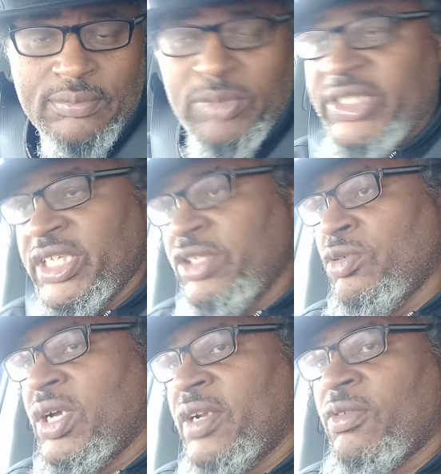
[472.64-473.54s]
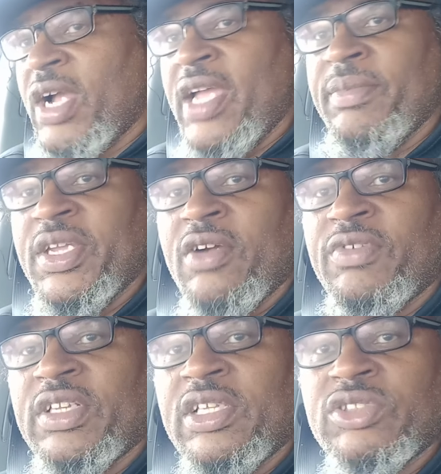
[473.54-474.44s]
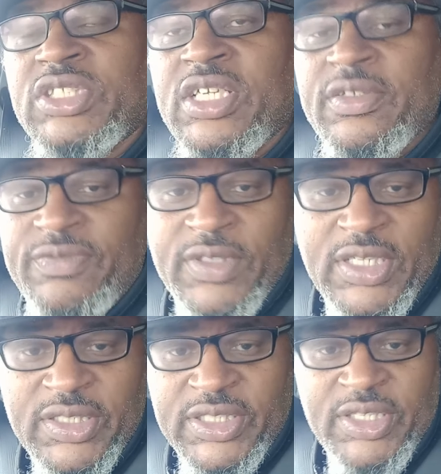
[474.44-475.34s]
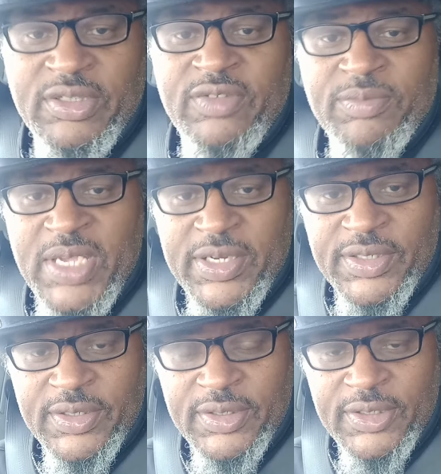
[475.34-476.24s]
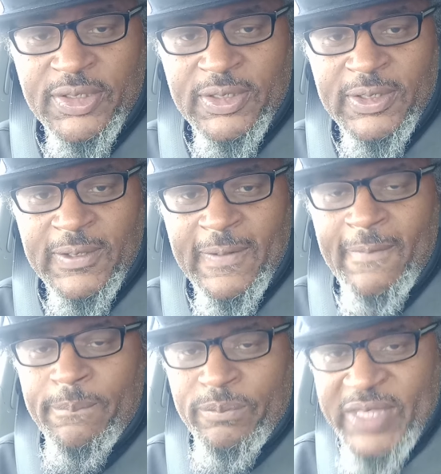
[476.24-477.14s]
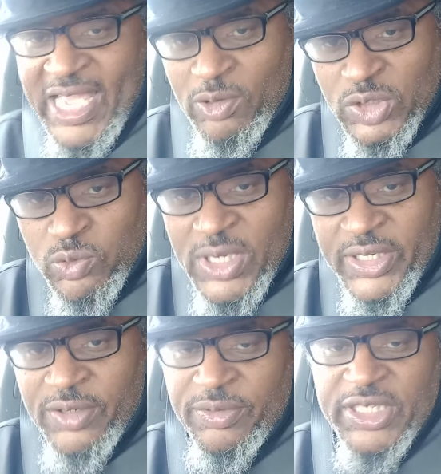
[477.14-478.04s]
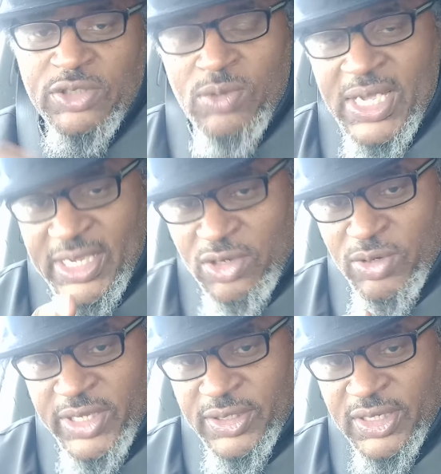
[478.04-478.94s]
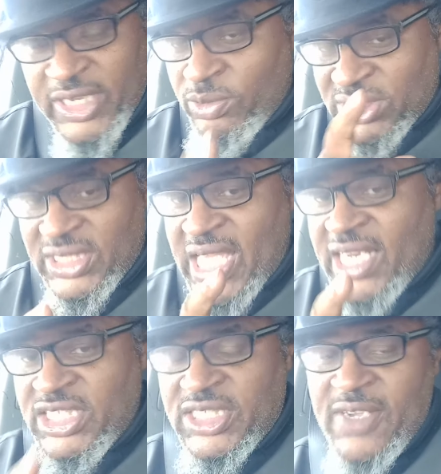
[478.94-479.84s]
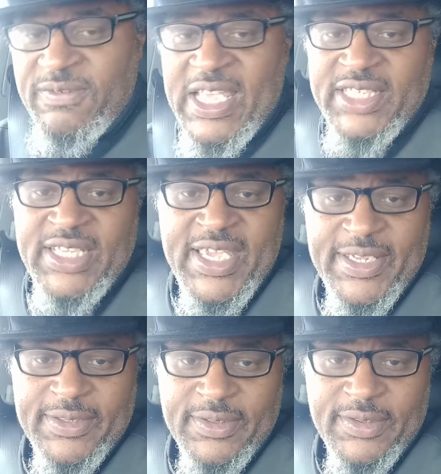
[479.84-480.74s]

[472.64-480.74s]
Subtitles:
But then you want to ride me over little stuff that don't even matter. That was one of the reasons why I quit. It was a lot of stuff like that.